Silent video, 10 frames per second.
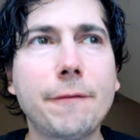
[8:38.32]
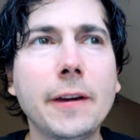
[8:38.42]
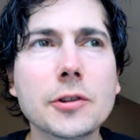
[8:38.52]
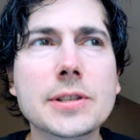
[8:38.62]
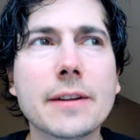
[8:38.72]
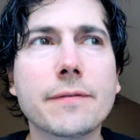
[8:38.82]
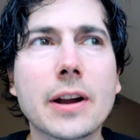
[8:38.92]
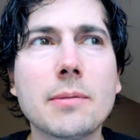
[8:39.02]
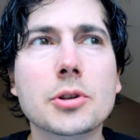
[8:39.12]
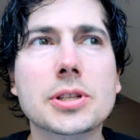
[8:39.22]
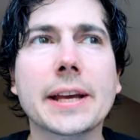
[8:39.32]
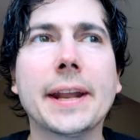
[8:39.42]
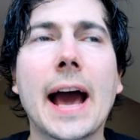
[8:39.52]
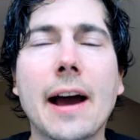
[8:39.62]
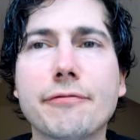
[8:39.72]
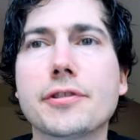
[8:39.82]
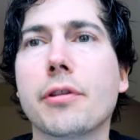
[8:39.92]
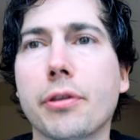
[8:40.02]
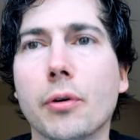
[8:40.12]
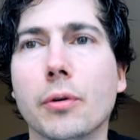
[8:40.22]
feels like very much like an
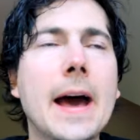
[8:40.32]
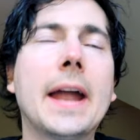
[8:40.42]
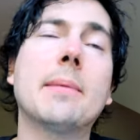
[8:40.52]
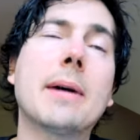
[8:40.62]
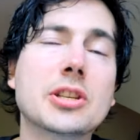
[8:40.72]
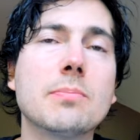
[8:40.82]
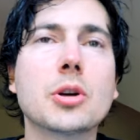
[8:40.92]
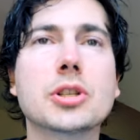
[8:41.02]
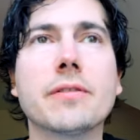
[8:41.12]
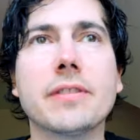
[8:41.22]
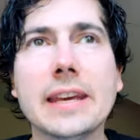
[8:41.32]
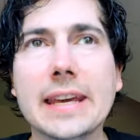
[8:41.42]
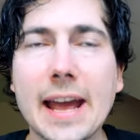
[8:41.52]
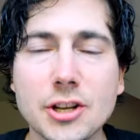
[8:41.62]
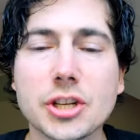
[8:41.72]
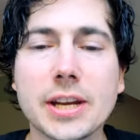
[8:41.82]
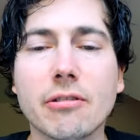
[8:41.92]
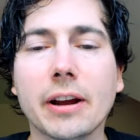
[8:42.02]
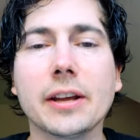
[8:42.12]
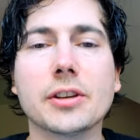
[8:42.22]
afterthought. And I imagine most of the
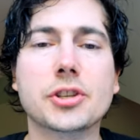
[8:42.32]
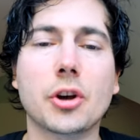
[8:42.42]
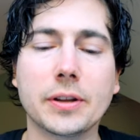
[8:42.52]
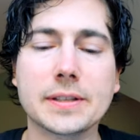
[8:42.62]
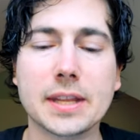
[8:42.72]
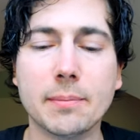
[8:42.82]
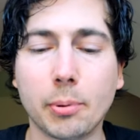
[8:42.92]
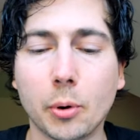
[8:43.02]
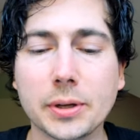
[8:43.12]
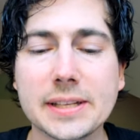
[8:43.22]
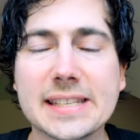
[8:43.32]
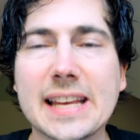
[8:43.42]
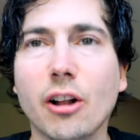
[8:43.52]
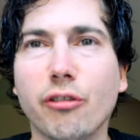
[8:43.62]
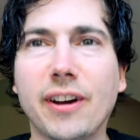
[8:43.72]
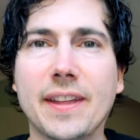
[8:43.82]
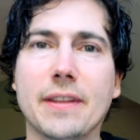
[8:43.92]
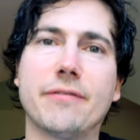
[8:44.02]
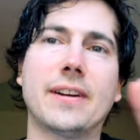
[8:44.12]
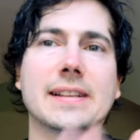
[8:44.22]
engineering has gone into the board itself and
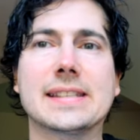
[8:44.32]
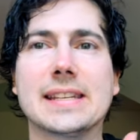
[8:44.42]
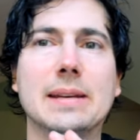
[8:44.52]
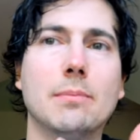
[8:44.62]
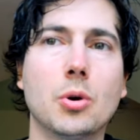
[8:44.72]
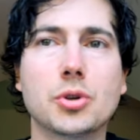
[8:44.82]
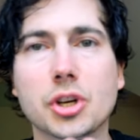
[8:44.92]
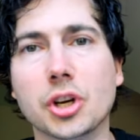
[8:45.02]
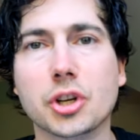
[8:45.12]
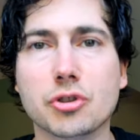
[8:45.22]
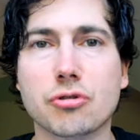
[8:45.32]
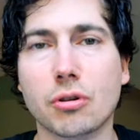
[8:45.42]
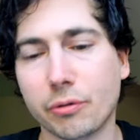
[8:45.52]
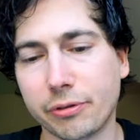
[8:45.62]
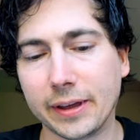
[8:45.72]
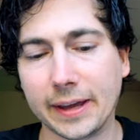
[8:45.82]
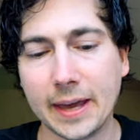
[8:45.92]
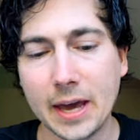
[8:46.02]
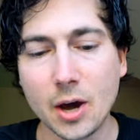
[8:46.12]
the fancy motion control thing,